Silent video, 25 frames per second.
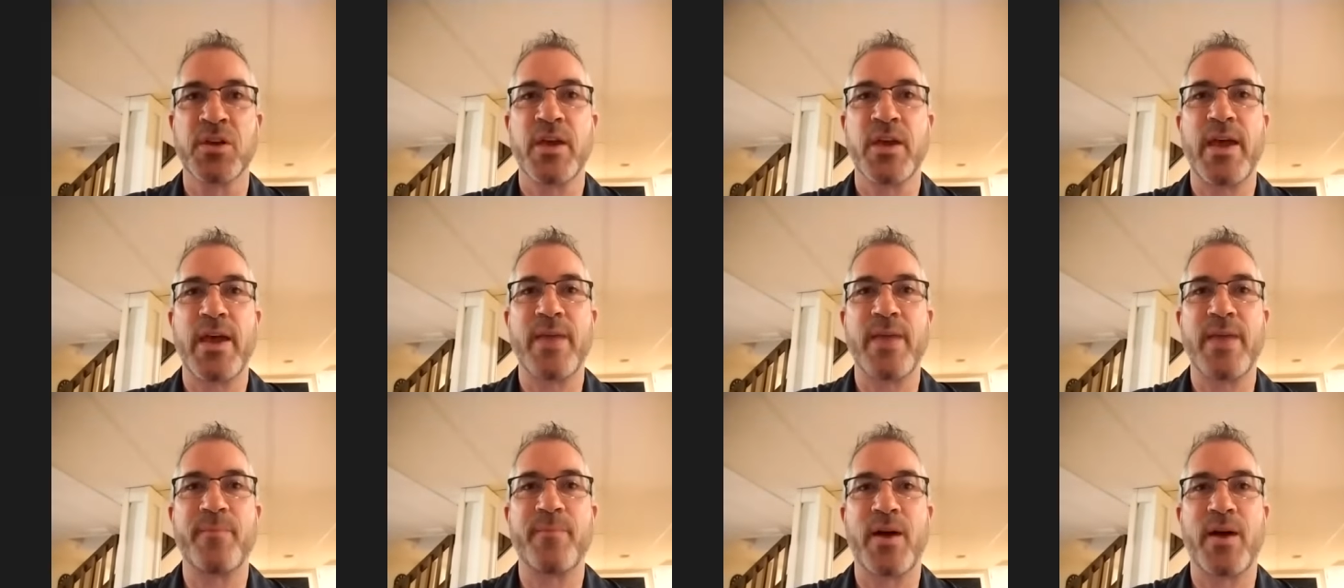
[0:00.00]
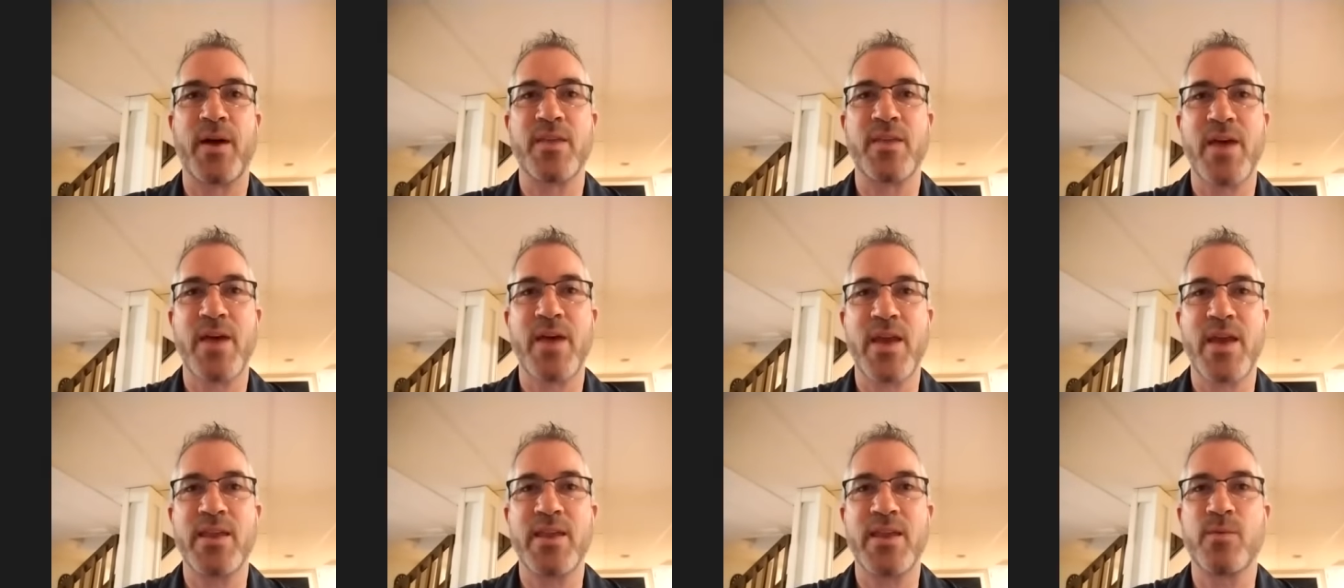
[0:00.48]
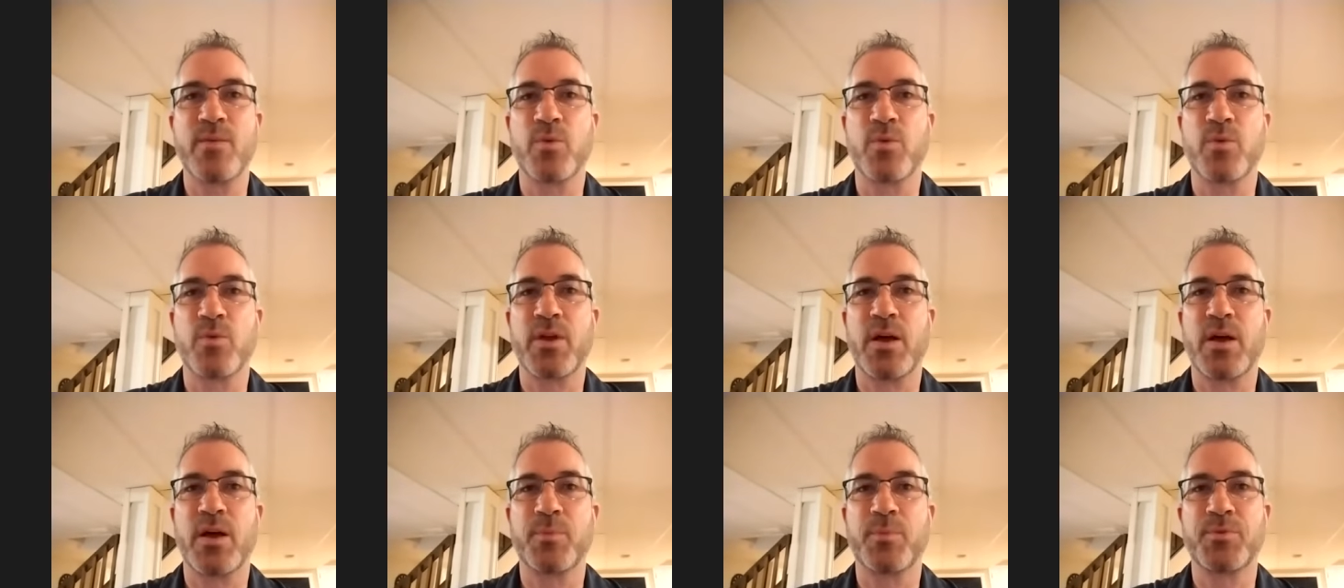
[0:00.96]
And by that, it will
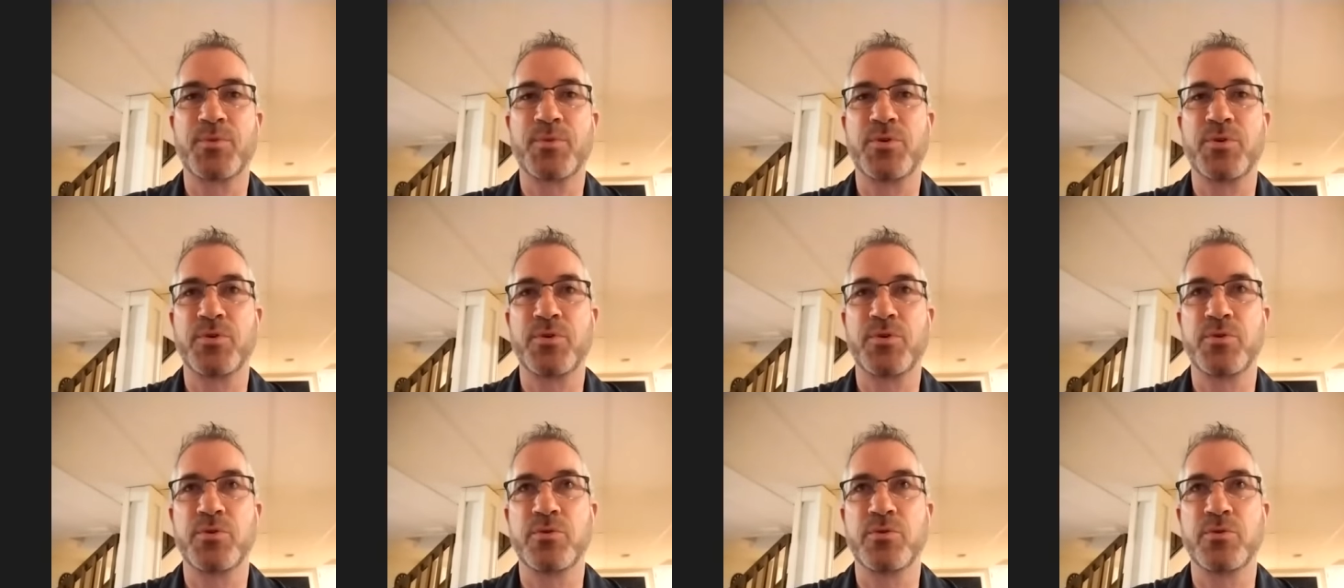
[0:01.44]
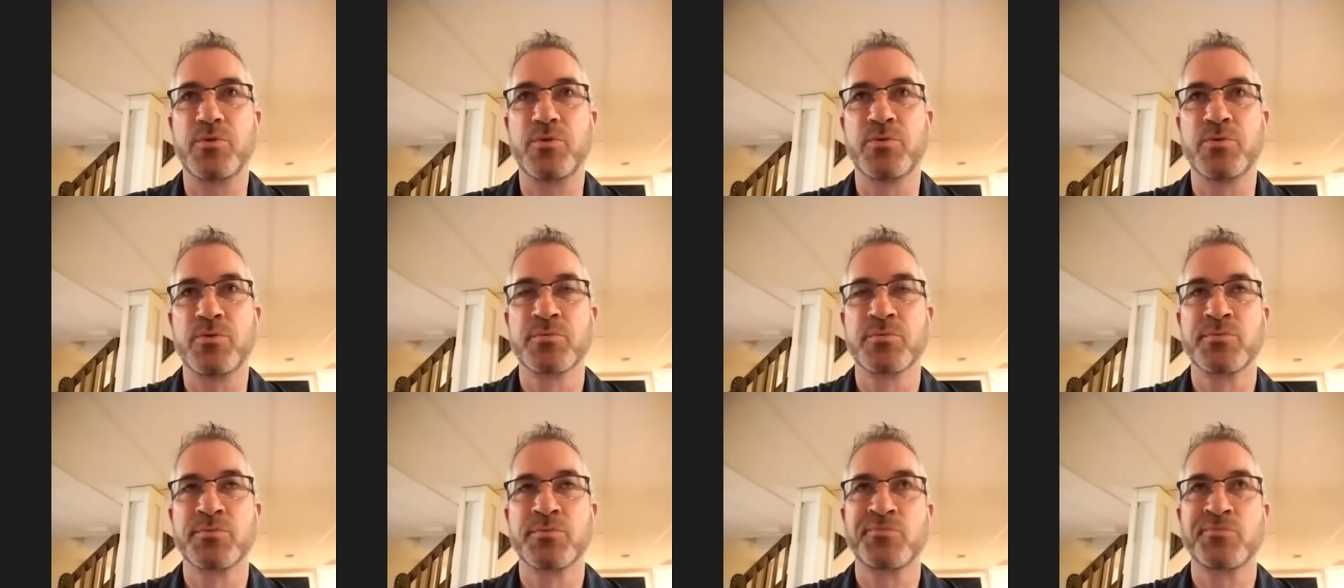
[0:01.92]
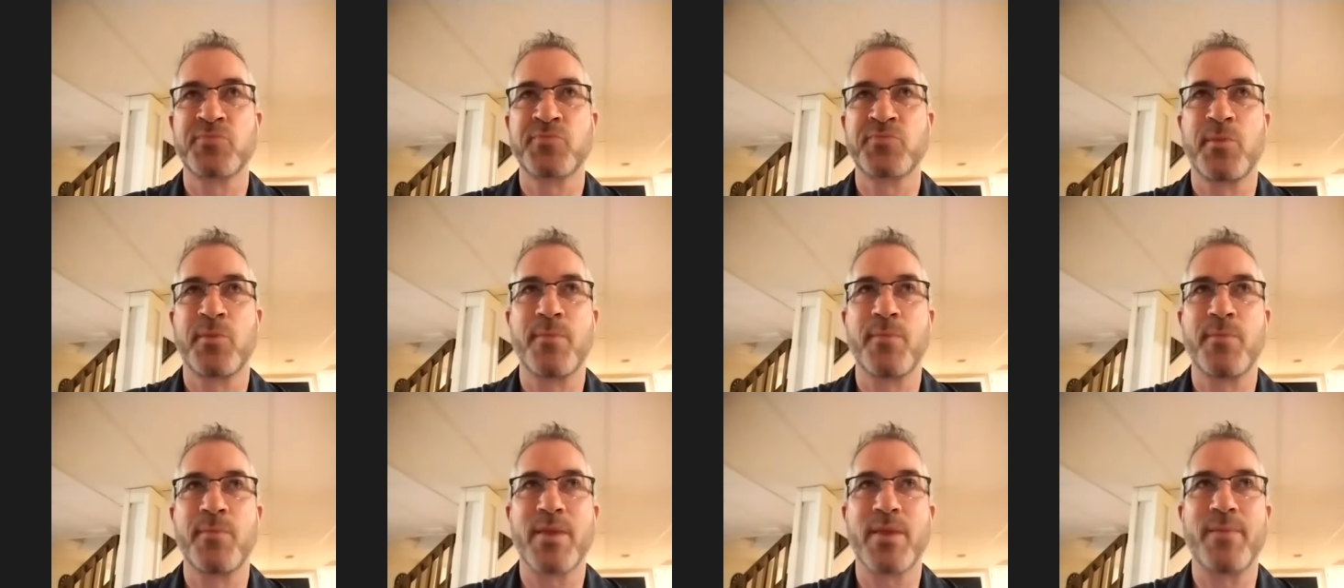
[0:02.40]
help to
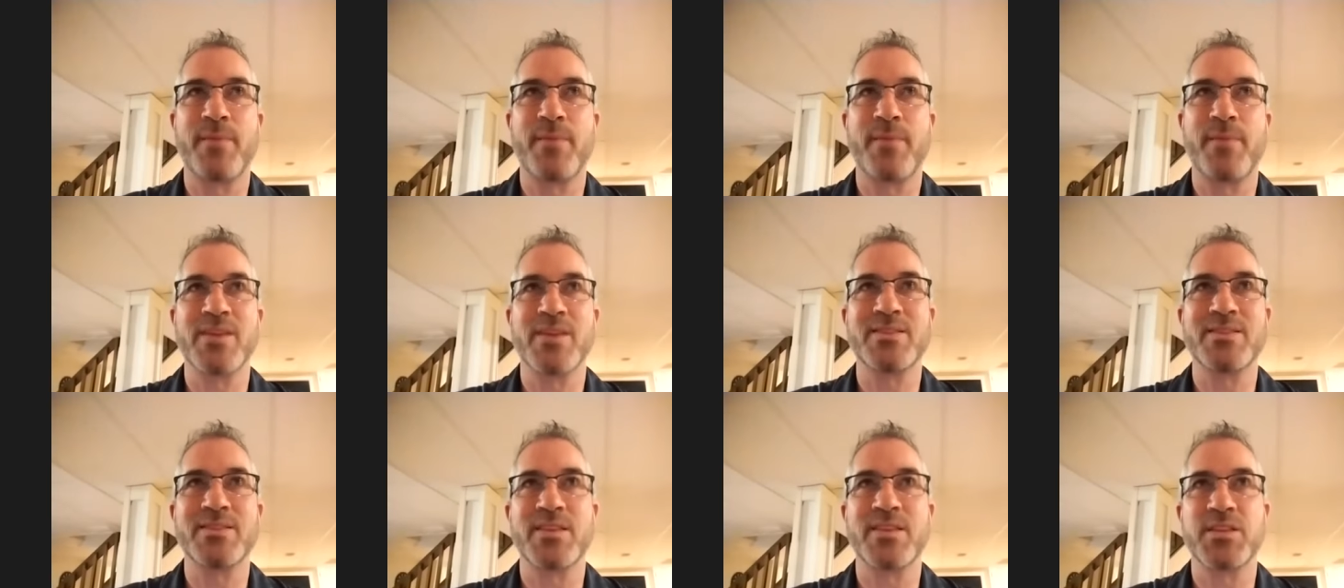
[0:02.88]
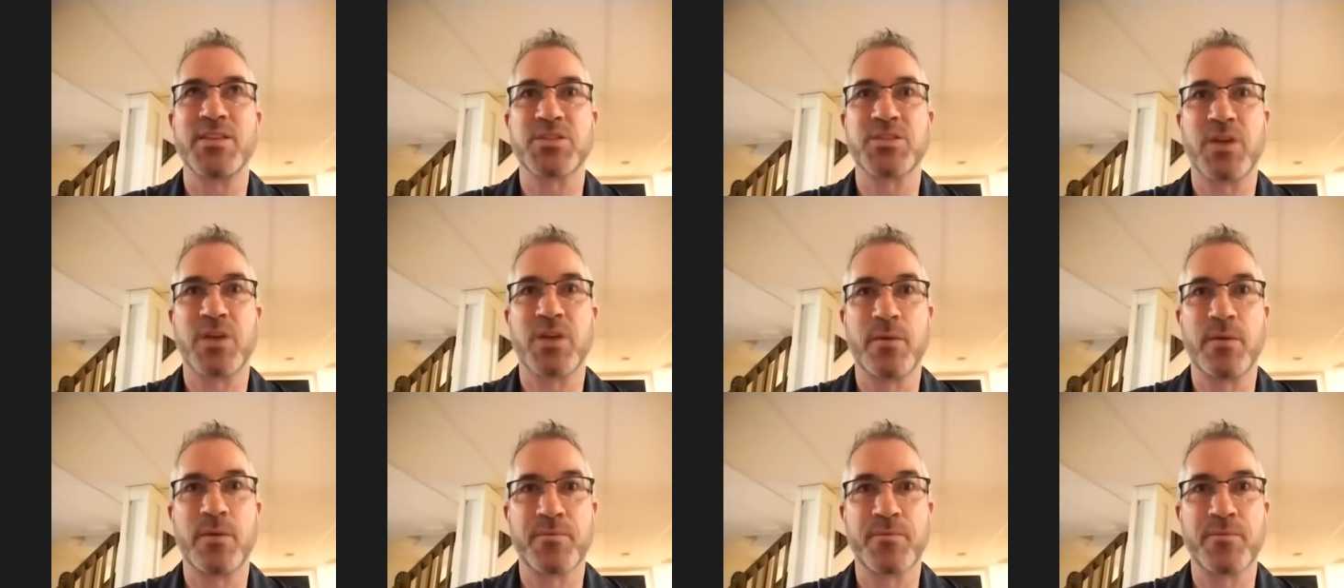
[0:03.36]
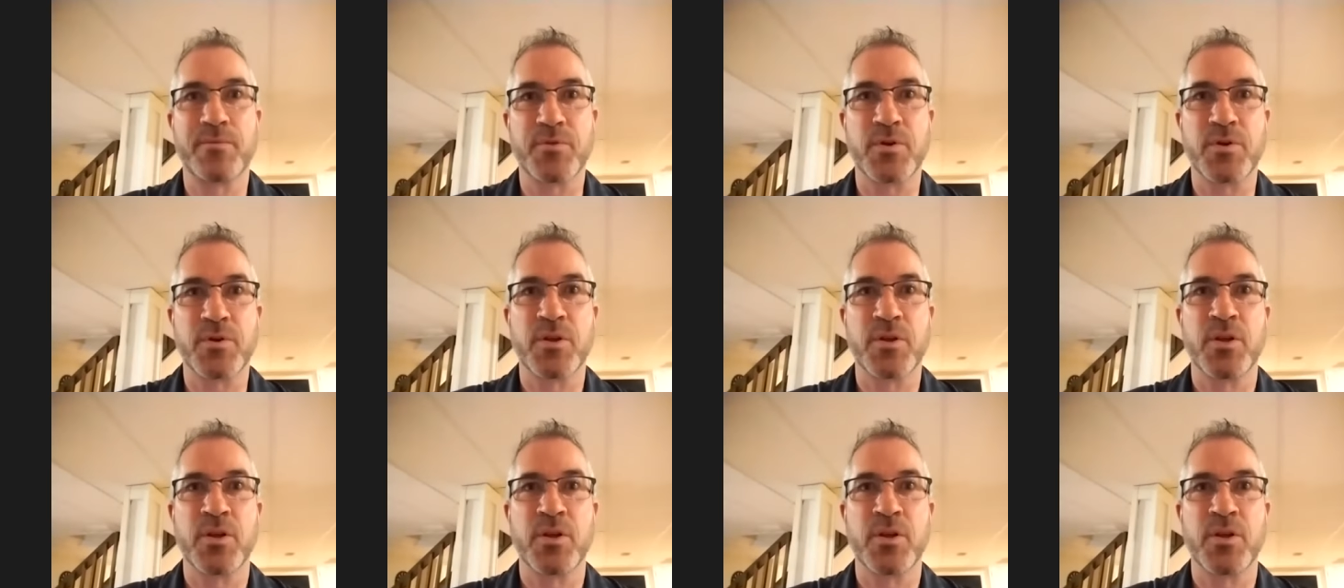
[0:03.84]
minimize the discomfort.